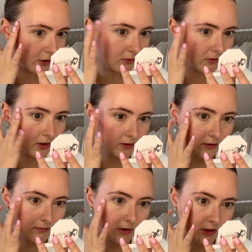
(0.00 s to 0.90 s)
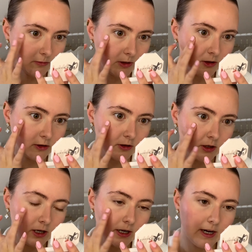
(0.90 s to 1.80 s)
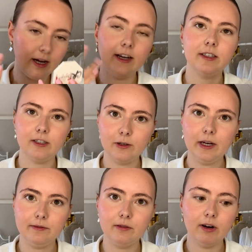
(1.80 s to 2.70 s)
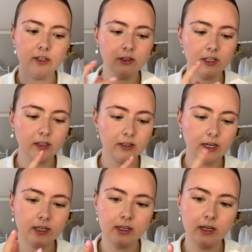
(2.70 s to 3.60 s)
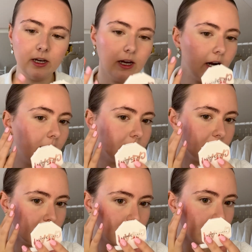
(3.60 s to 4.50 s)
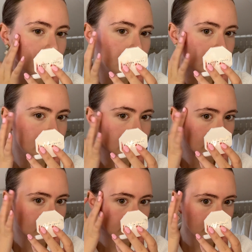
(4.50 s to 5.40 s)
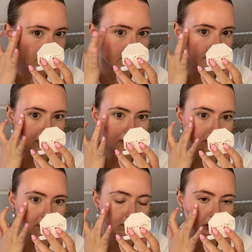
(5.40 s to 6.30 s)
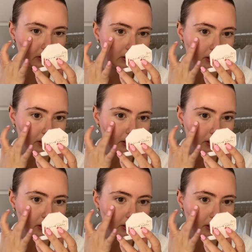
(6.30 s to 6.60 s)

Not too much because I still have the red cheeks and I still will look terrible if I apply too much.